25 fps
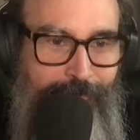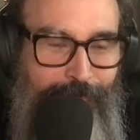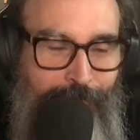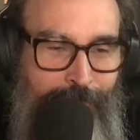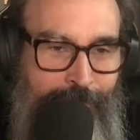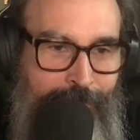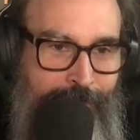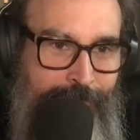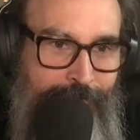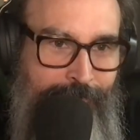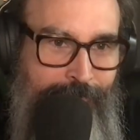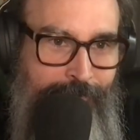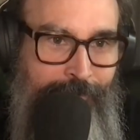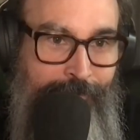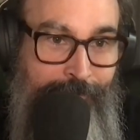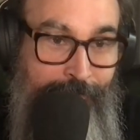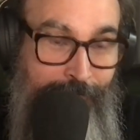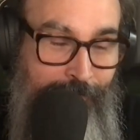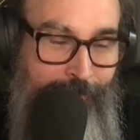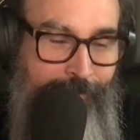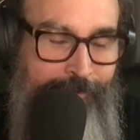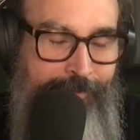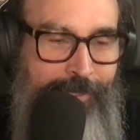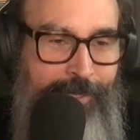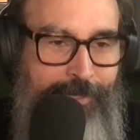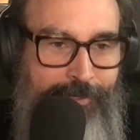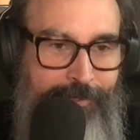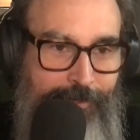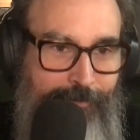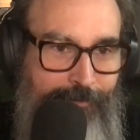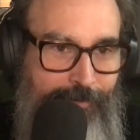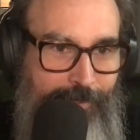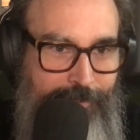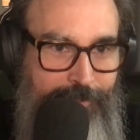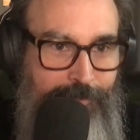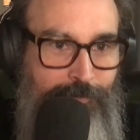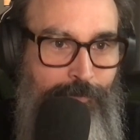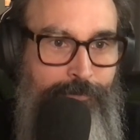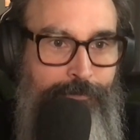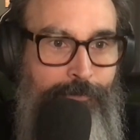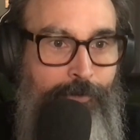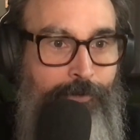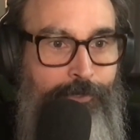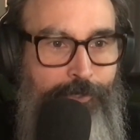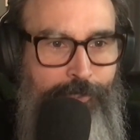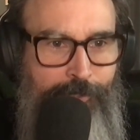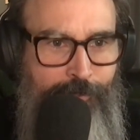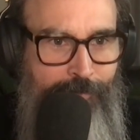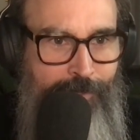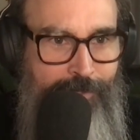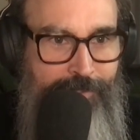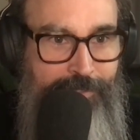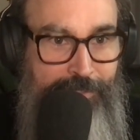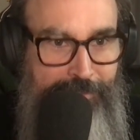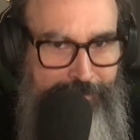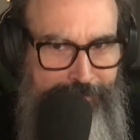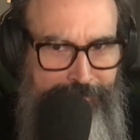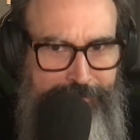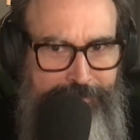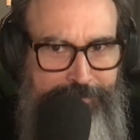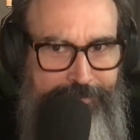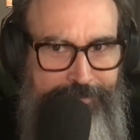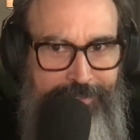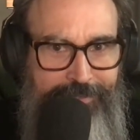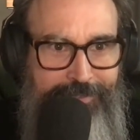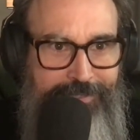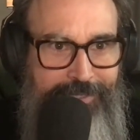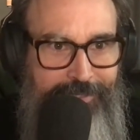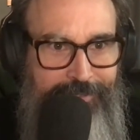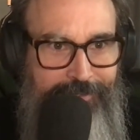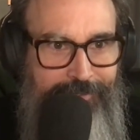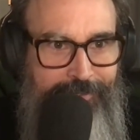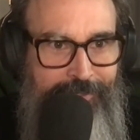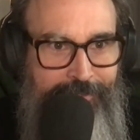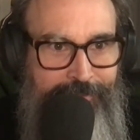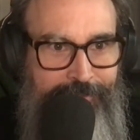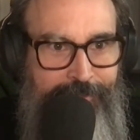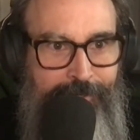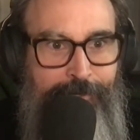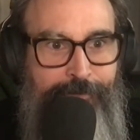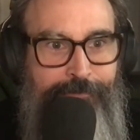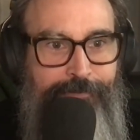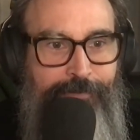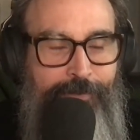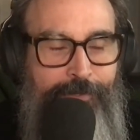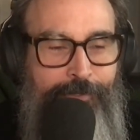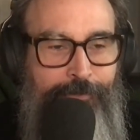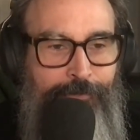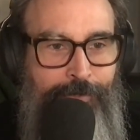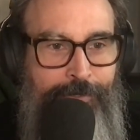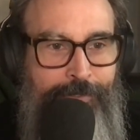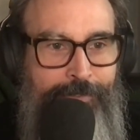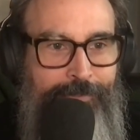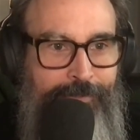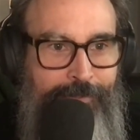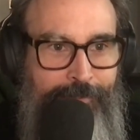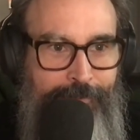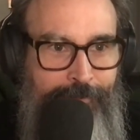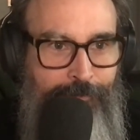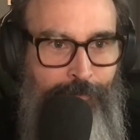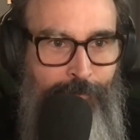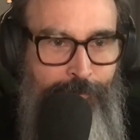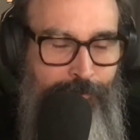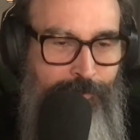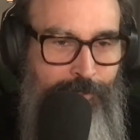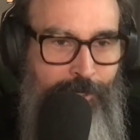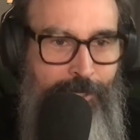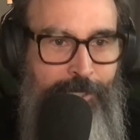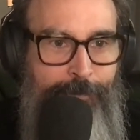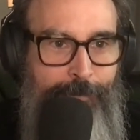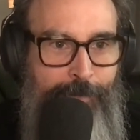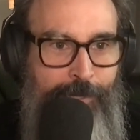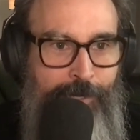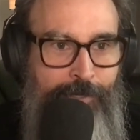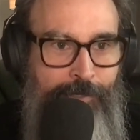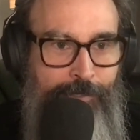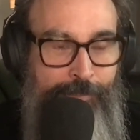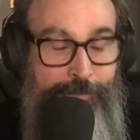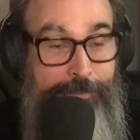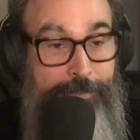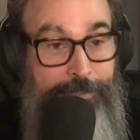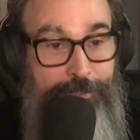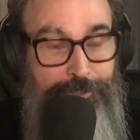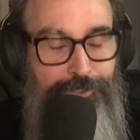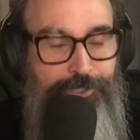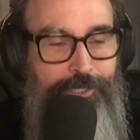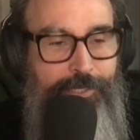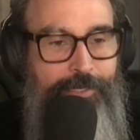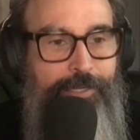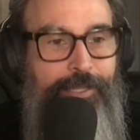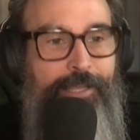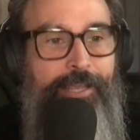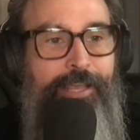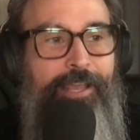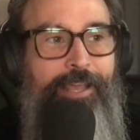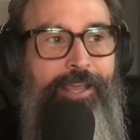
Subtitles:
right? Like the idea of someone murdering you, that's that's terrifying, right? Like when you talk about it, you're like, oh shit.